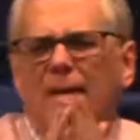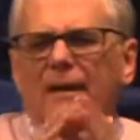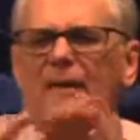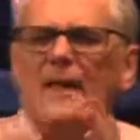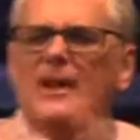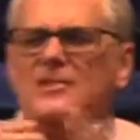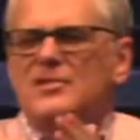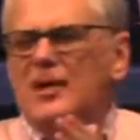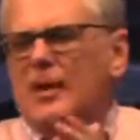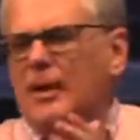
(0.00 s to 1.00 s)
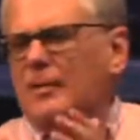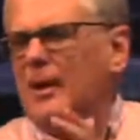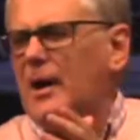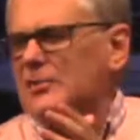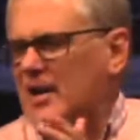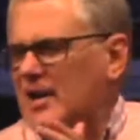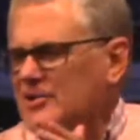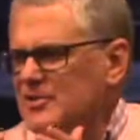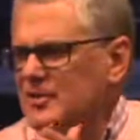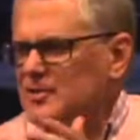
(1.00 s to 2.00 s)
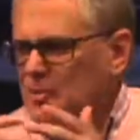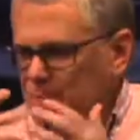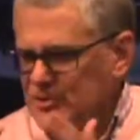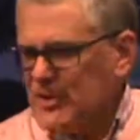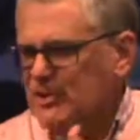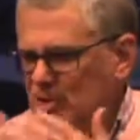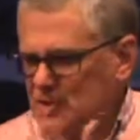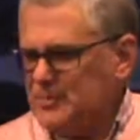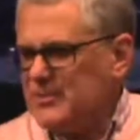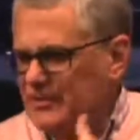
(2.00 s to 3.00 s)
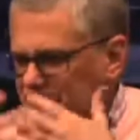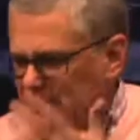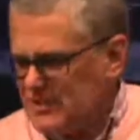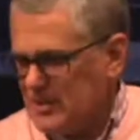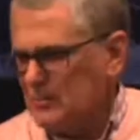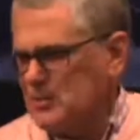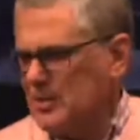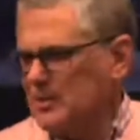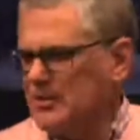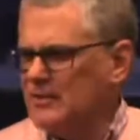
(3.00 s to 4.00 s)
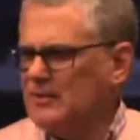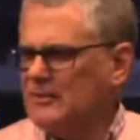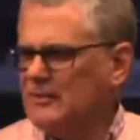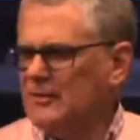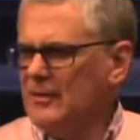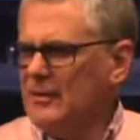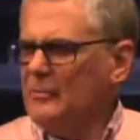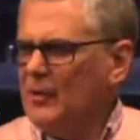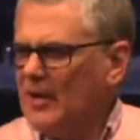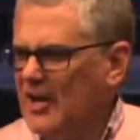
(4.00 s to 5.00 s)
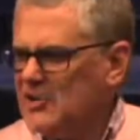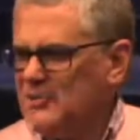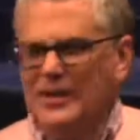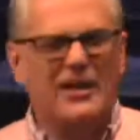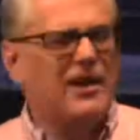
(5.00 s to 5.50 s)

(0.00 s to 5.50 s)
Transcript: And that's, uh, I was asked to present on a specific subject. Murray asked me, and I